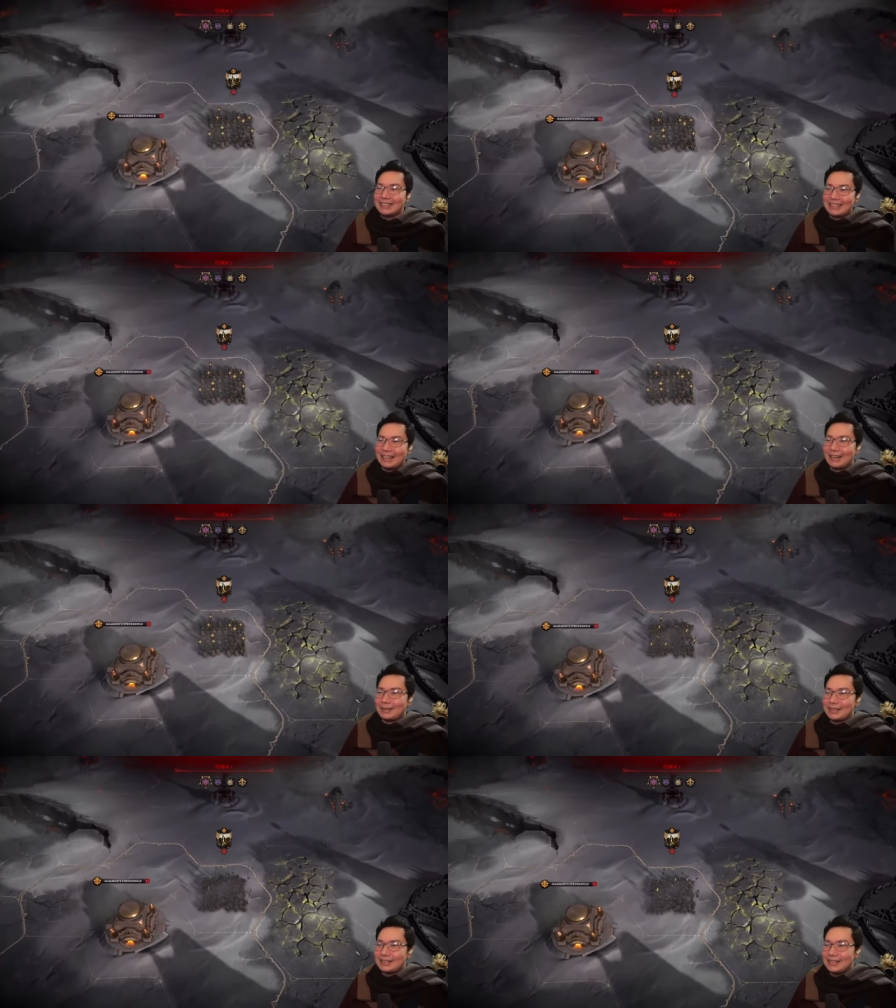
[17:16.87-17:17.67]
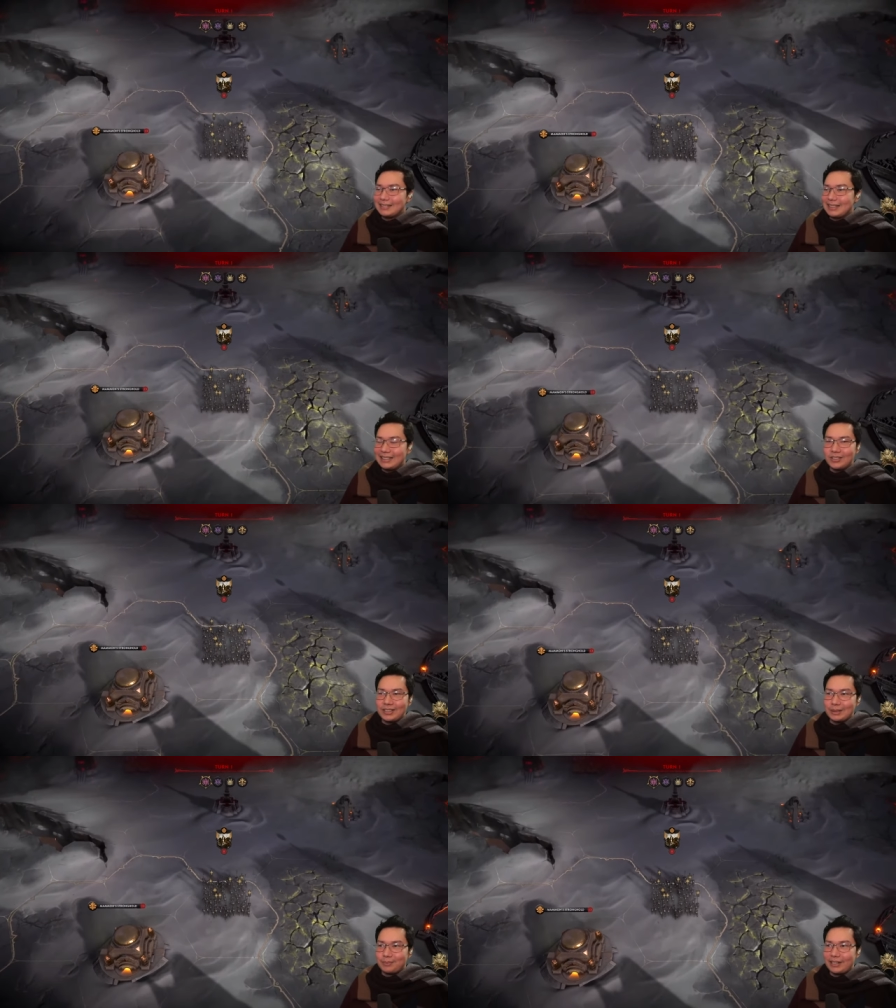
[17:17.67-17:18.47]
Yeah, th that's
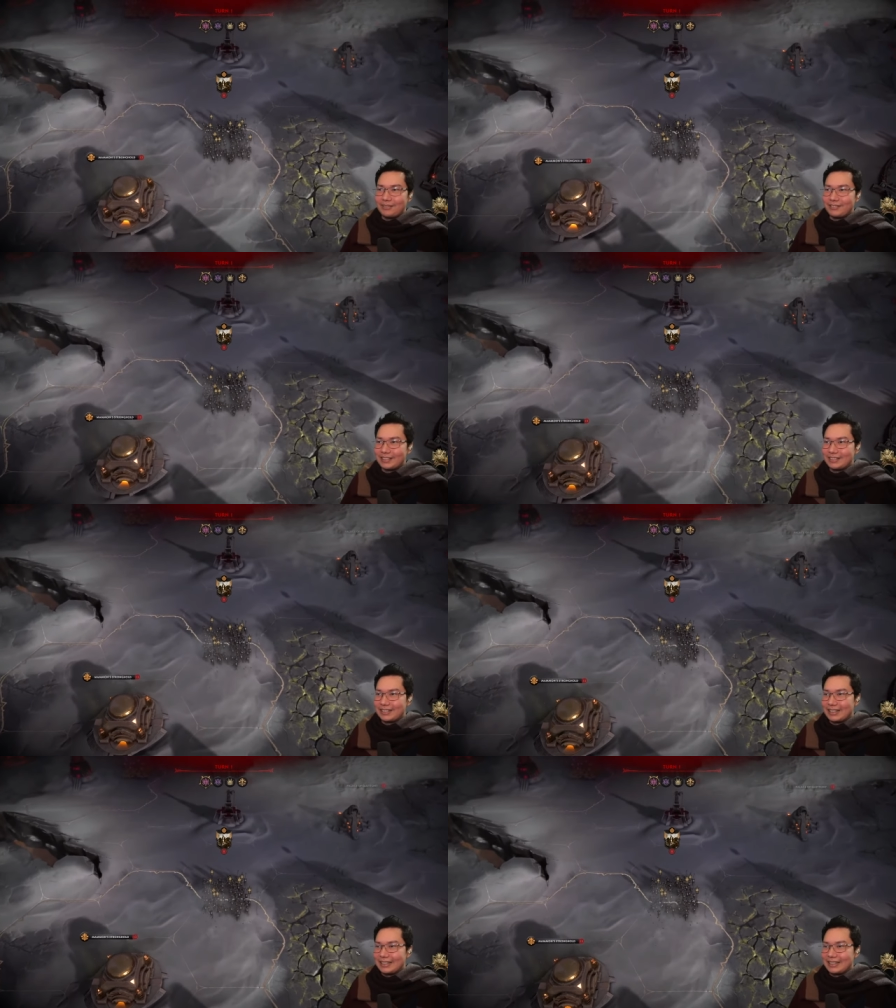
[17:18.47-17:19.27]
always a preference, right?